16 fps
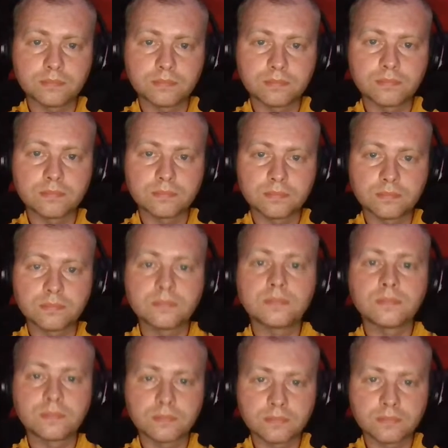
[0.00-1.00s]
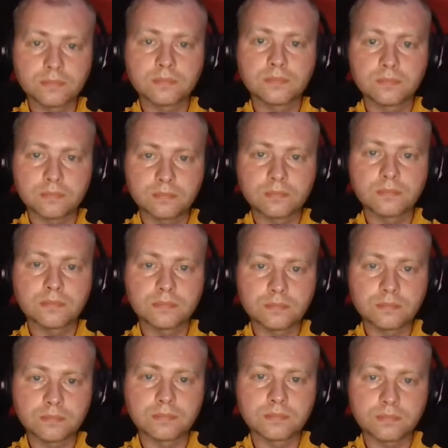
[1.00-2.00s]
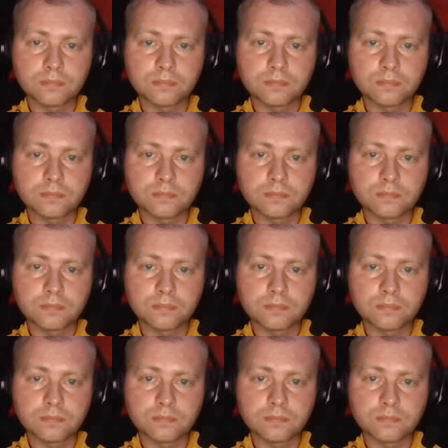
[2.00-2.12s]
[no speech]